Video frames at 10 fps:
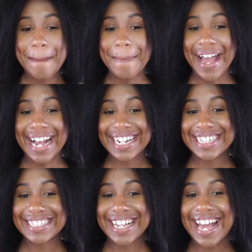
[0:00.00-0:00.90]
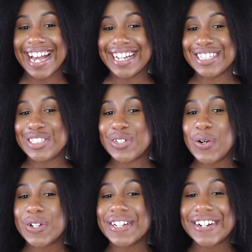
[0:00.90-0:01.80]
back at
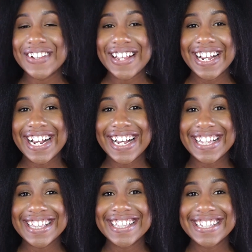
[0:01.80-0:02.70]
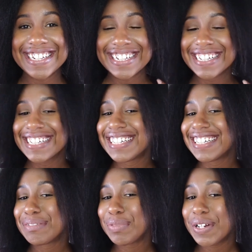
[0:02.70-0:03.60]
shoulder length
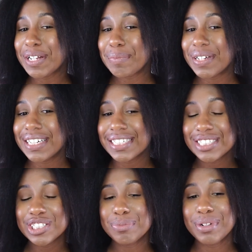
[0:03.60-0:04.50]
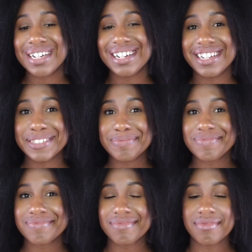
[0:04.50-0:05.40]
pretty much, but
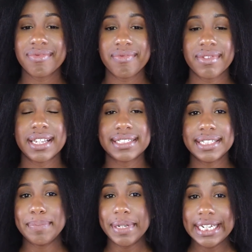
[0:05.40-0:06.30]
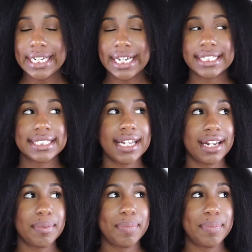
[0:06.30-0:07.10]
to me it's not